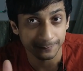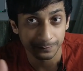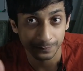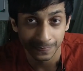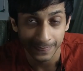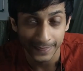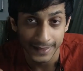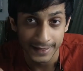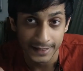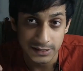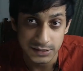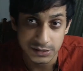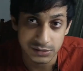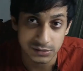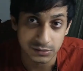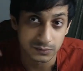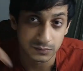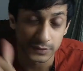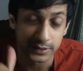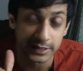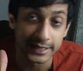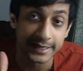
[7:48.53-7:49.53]
so the
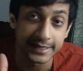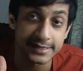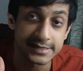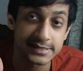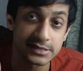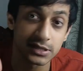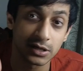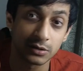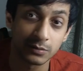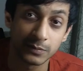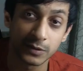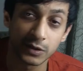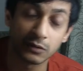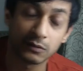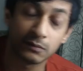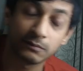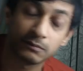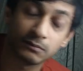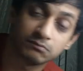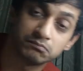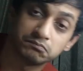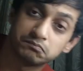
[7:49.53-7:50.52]
link is down below,
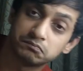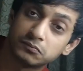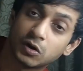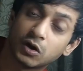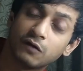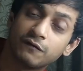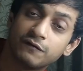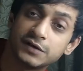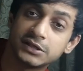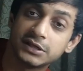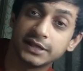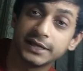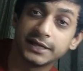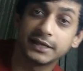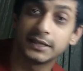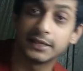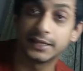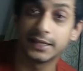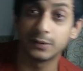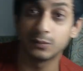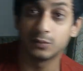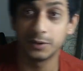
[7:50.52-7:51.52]
obviously they would
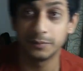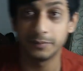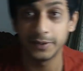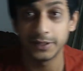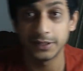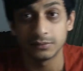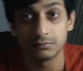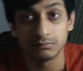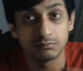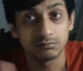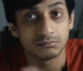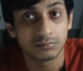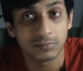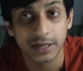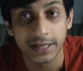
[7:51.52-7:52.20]
be like